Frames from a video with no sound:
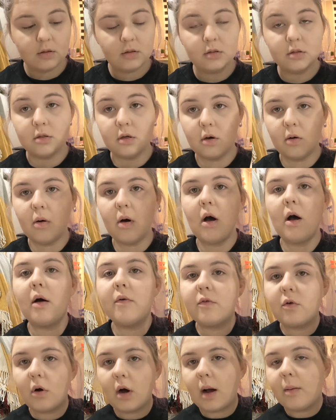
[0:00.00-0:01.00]
So
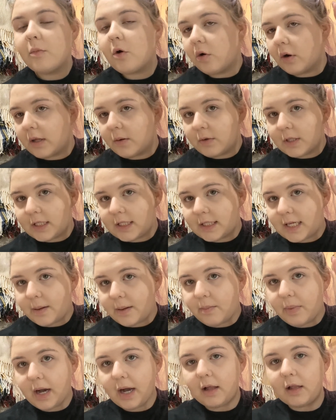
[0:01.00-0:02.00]
of course I'm going in with the
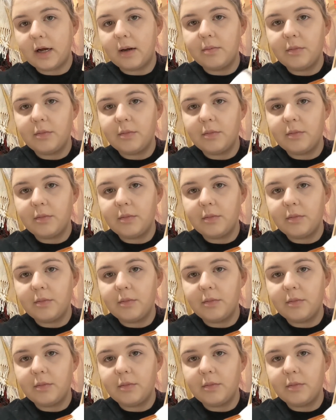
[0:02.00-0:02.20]
same palette.